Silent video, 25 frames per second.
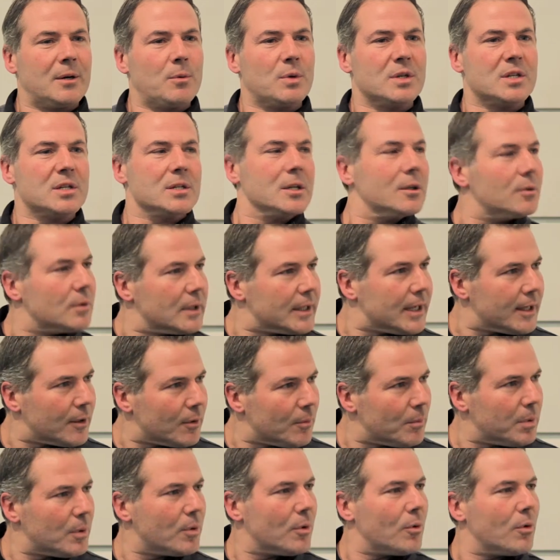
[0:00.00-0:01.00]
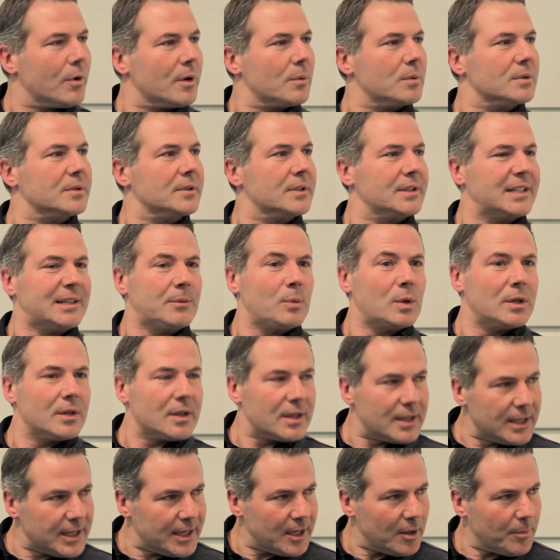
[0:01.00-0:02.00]
they were slow to get on board. It wasn't that they
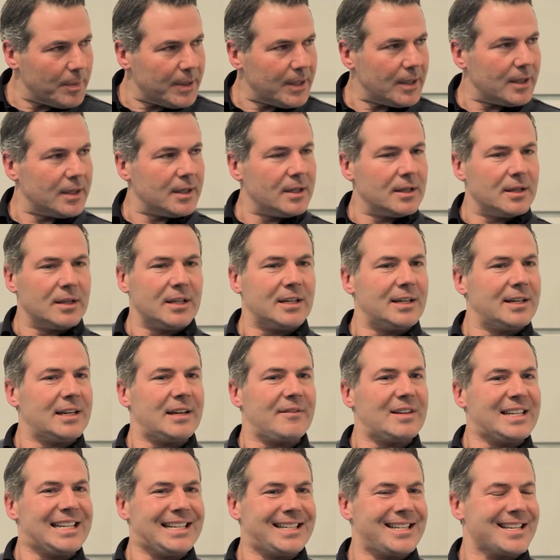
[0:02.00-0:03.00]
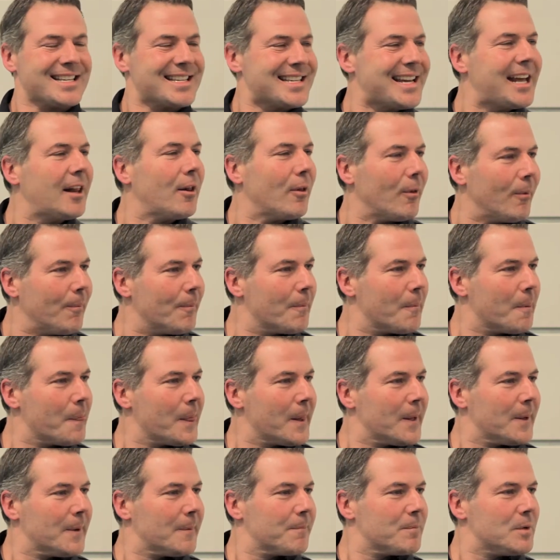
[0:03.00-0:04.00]
weren't thinking about it. They didn't have anything to sell.
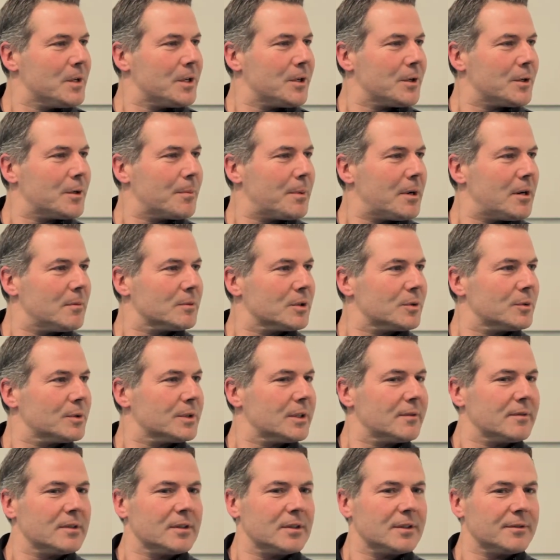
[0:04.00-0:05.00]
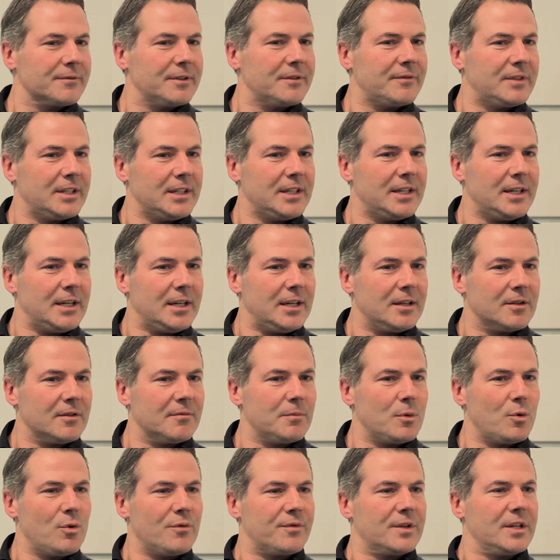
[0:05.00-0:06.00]
Department stores over the last 50 years have
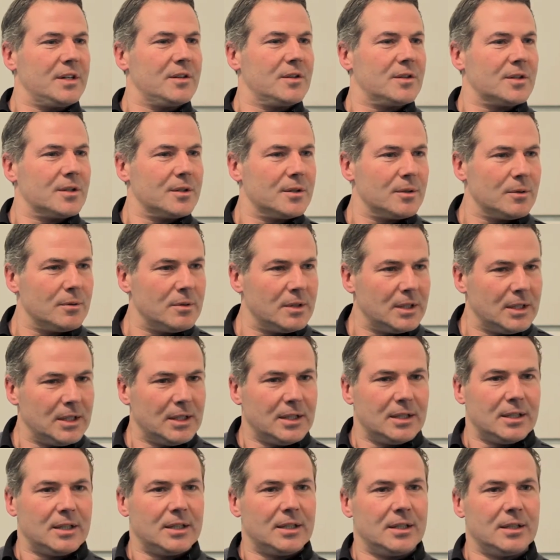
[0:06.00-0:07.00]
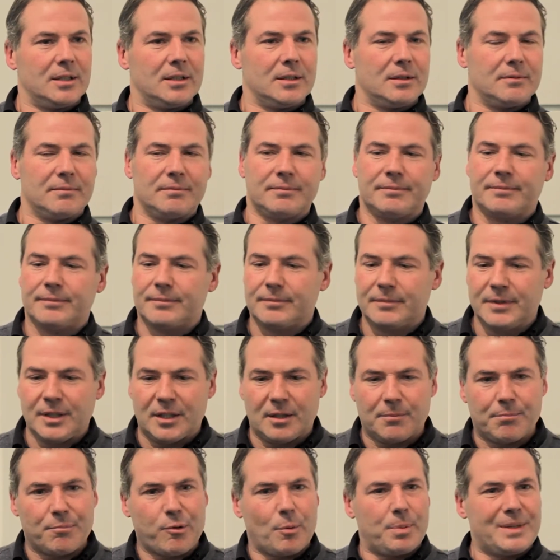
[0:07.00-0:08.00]
morphed into
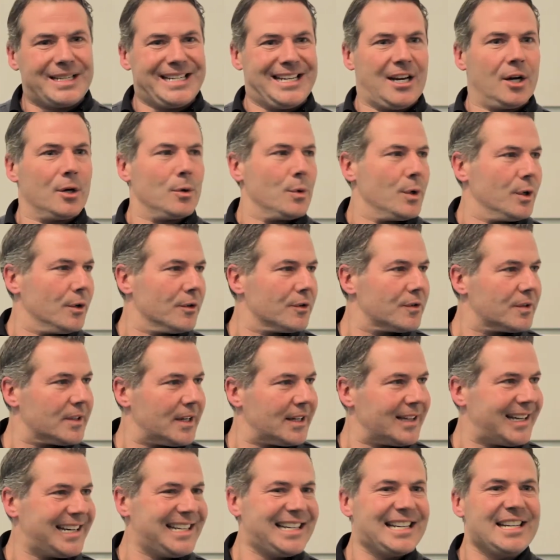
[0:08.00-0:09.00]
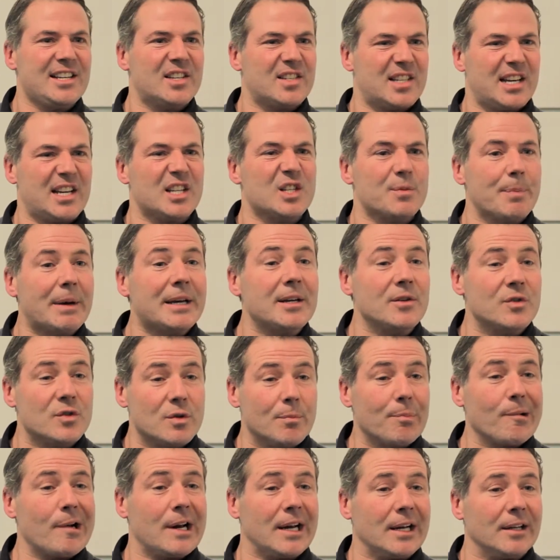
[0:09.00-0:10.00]
property owners, and they lease their space
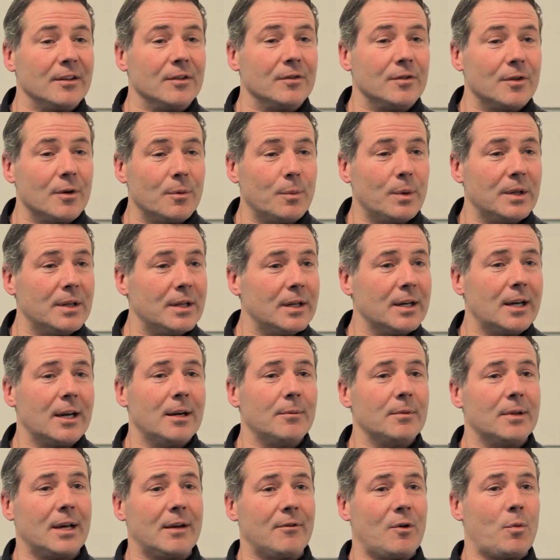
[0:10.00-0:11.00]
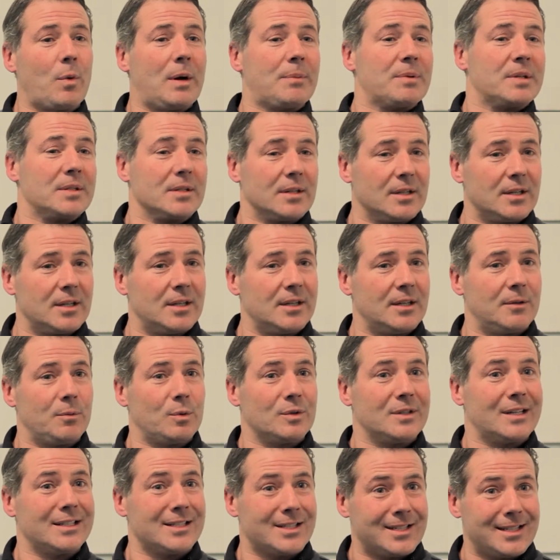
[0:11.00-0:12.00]
to brands. So when they came to have a website, there
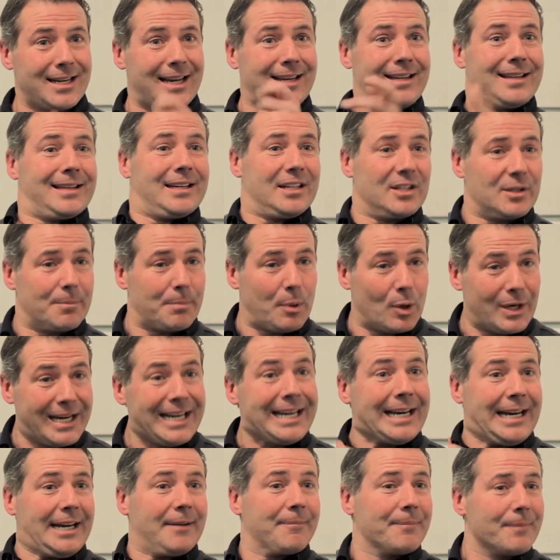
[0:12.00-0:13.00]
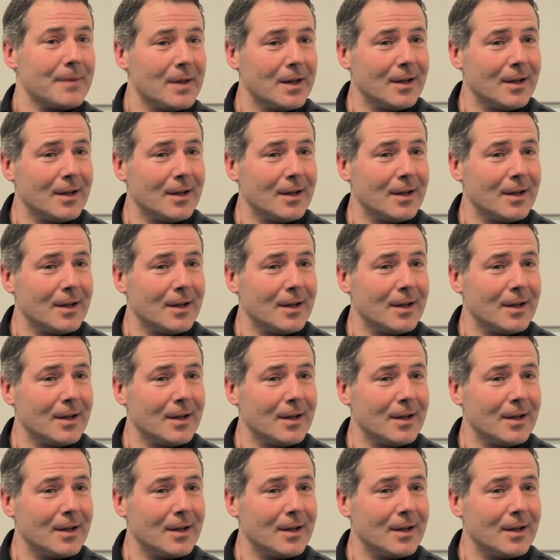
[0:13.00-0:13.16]
wasn't actually anything to put in it.